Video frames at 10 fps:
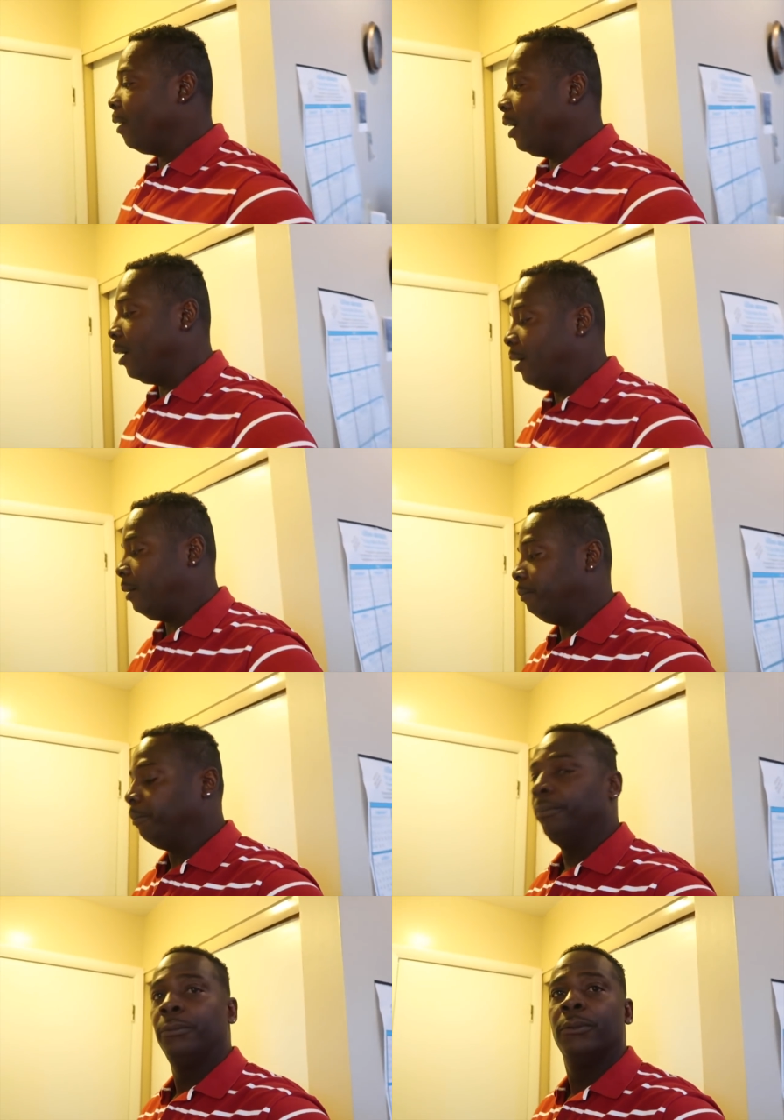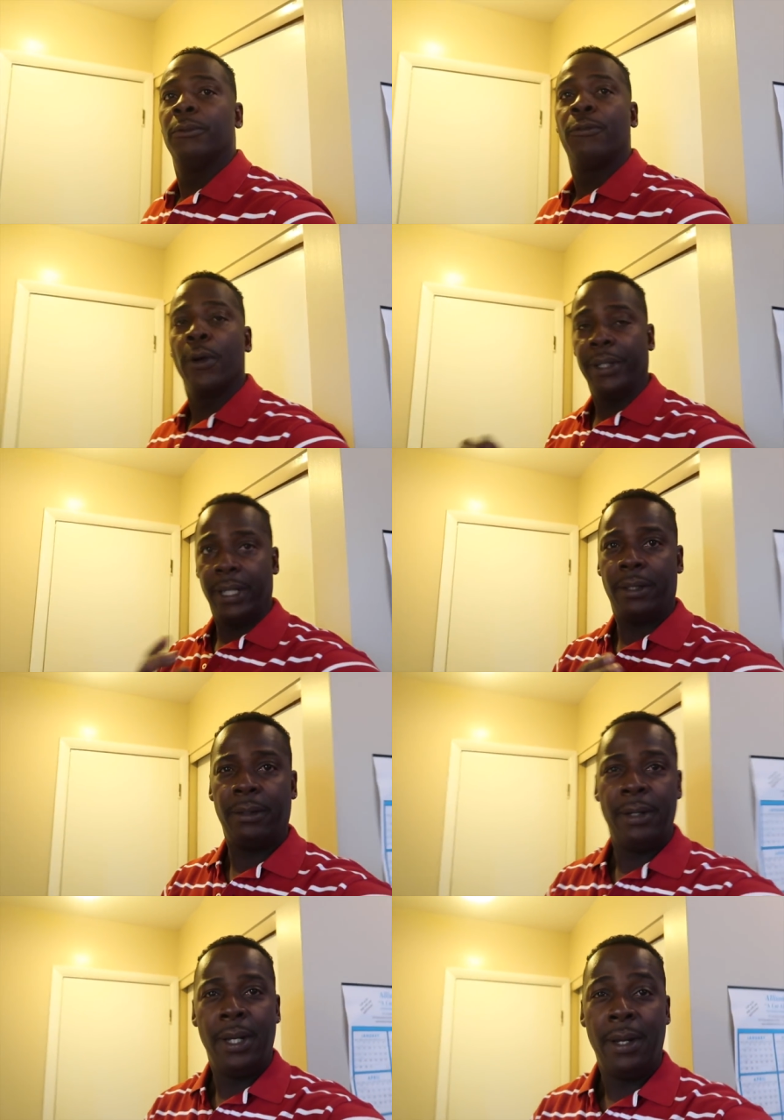um, for
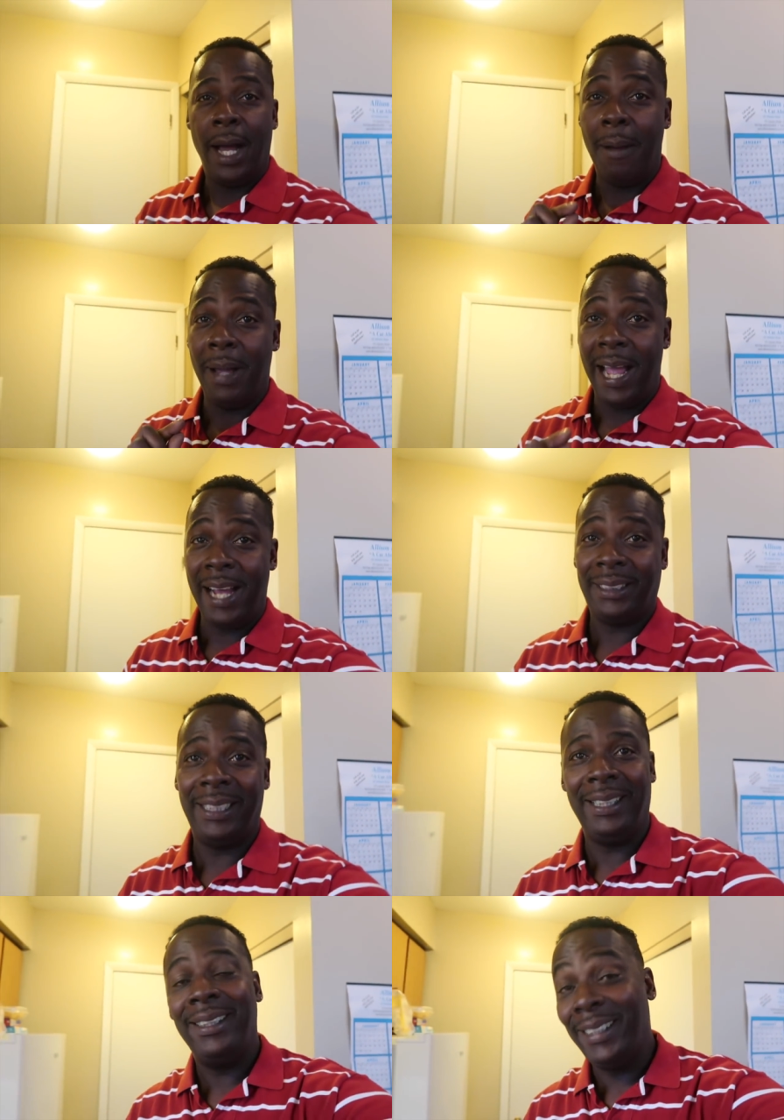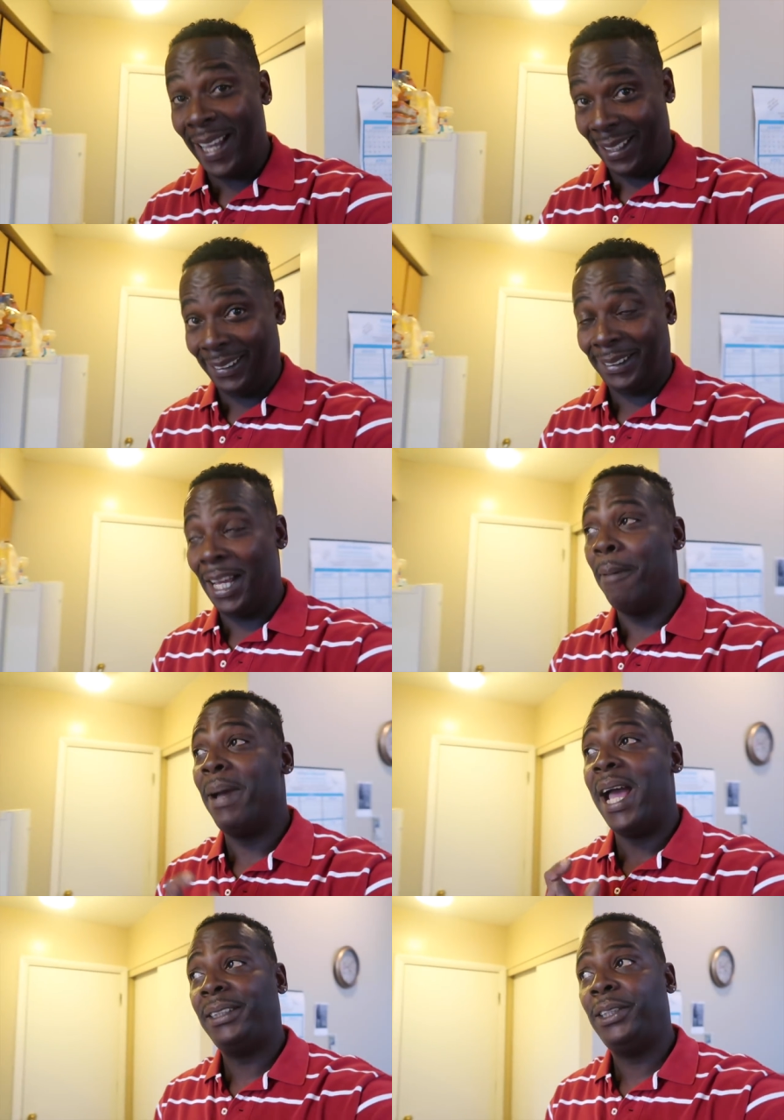dinner, I'm actually, yes,
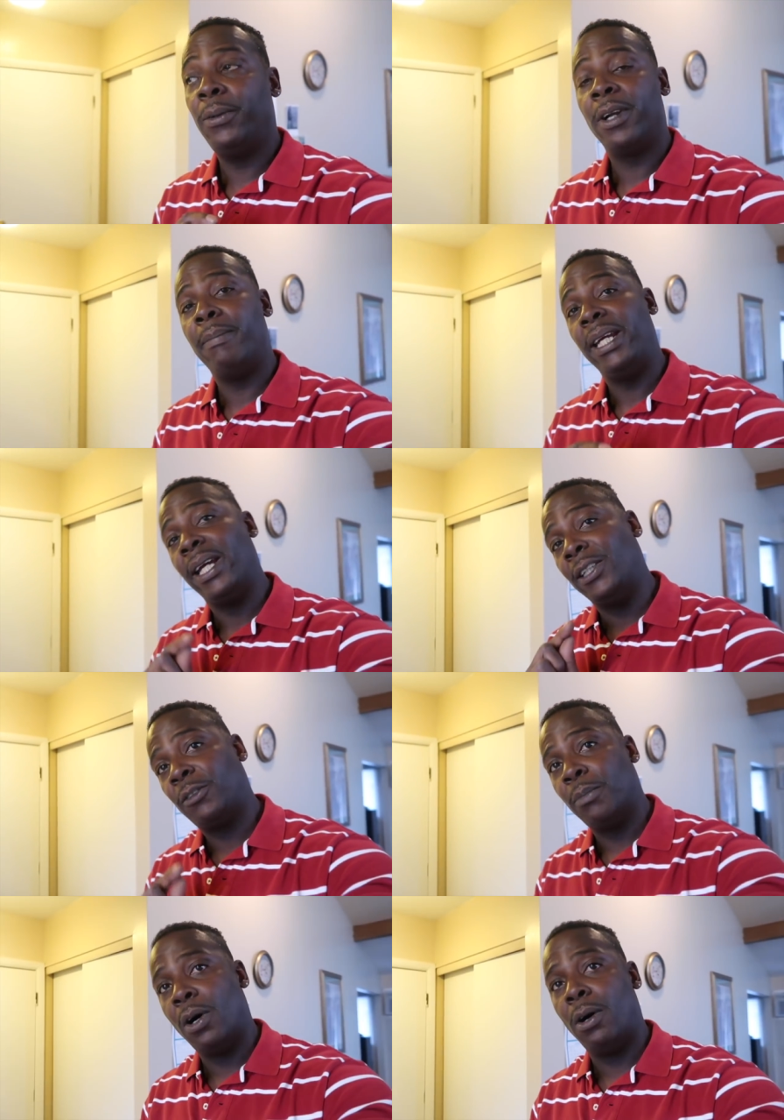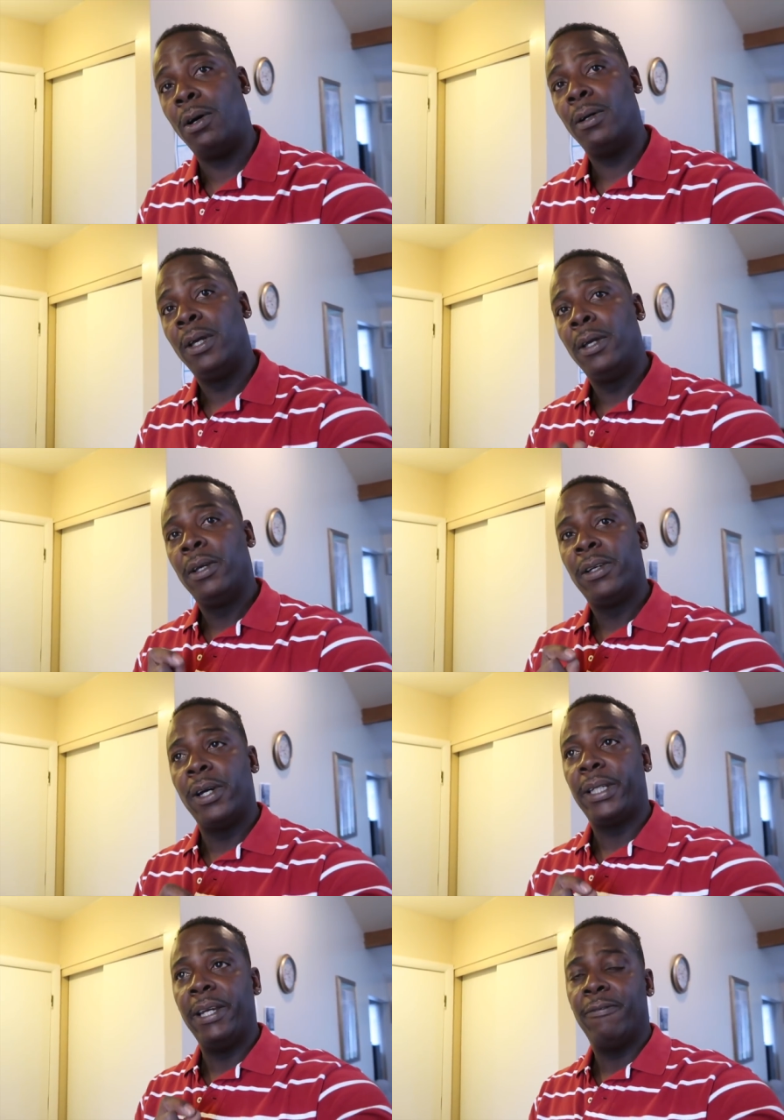I'm actually gonna make a small
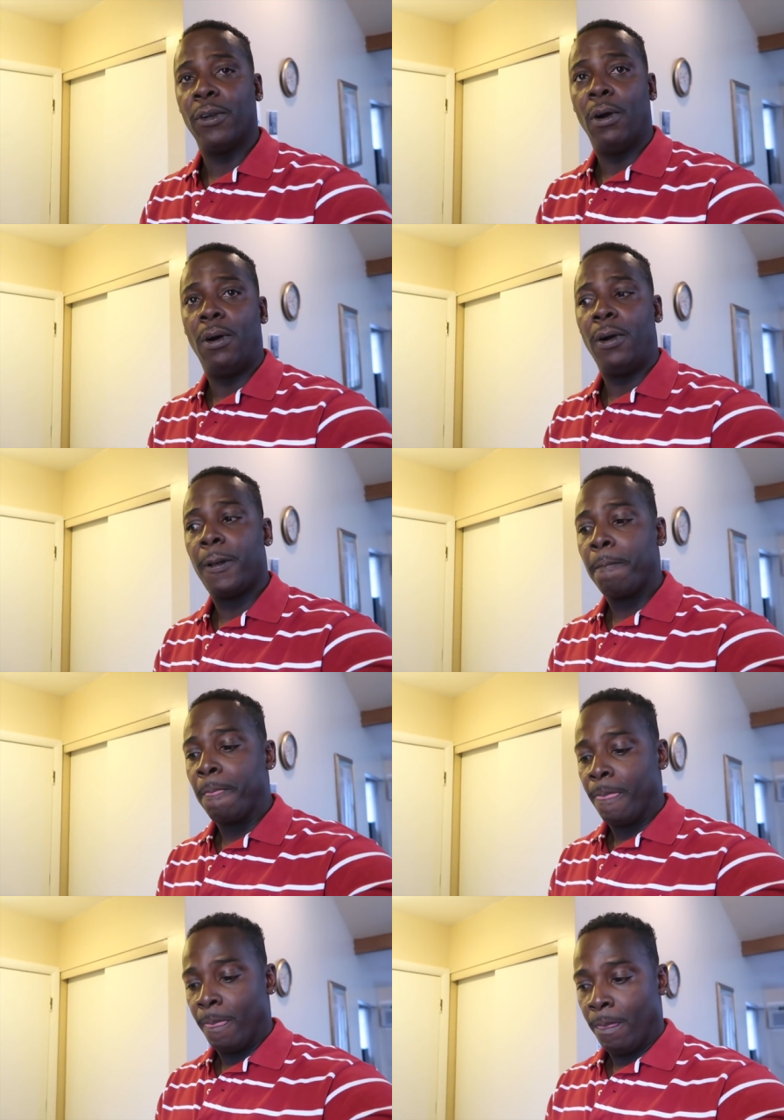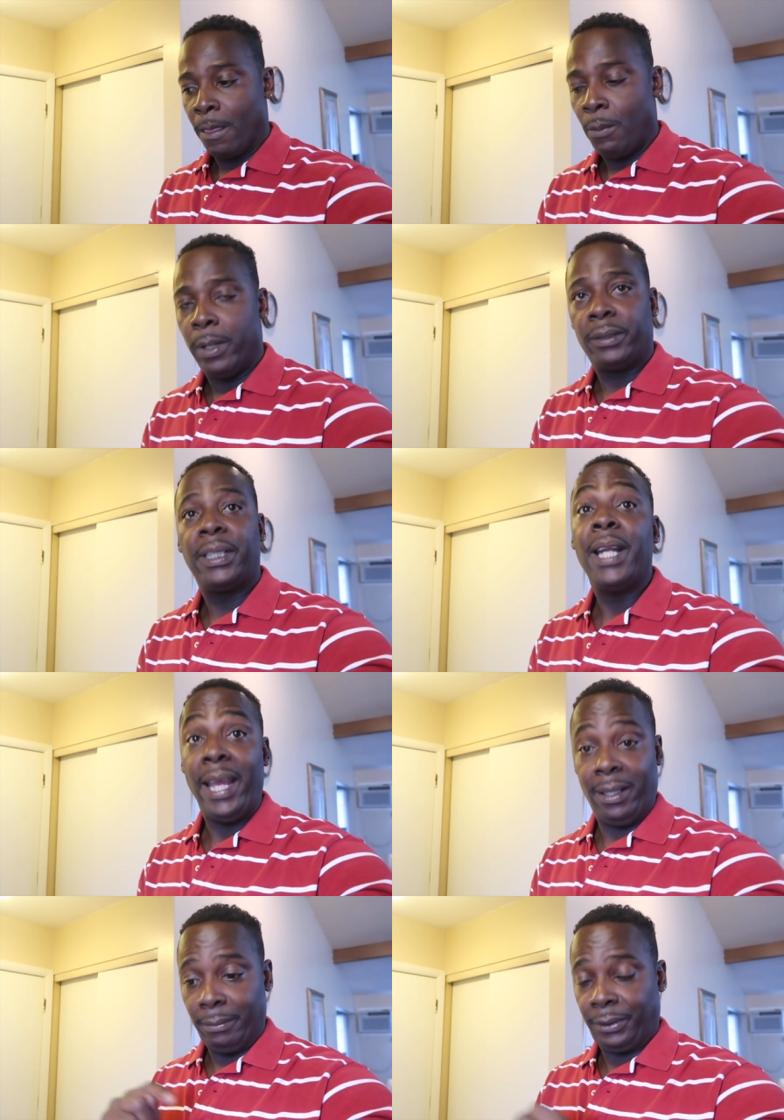cooking vlog with
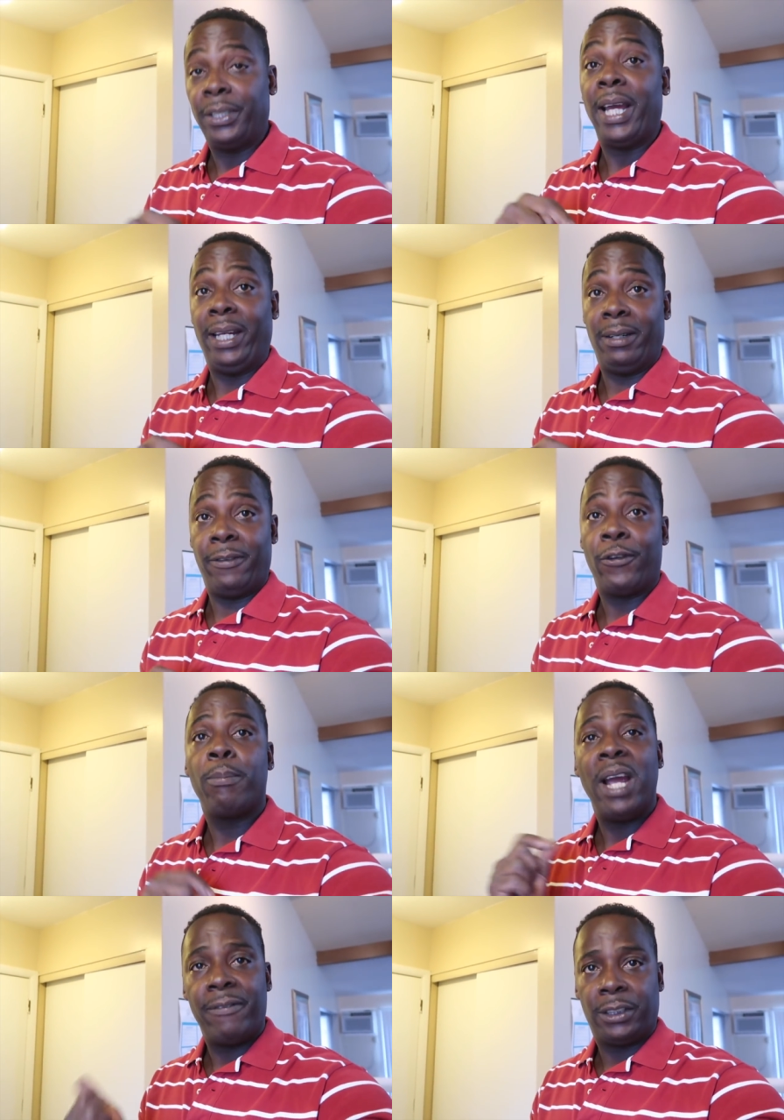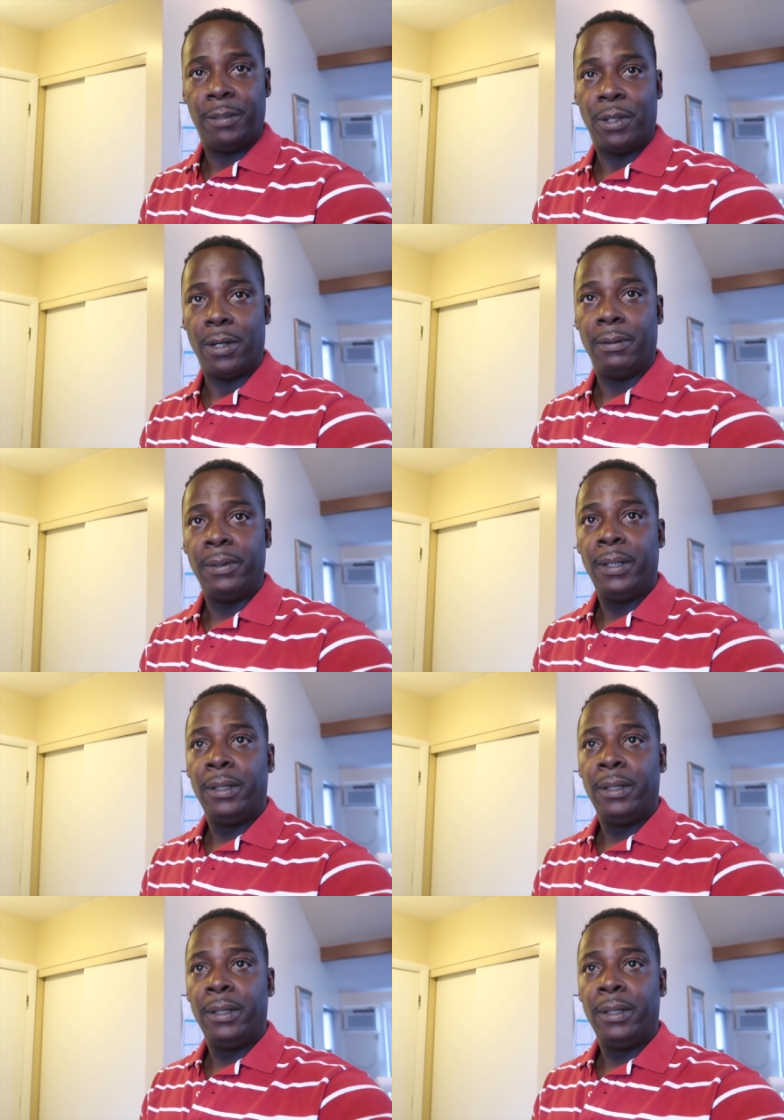tonight, tonight for breakfast tomorrow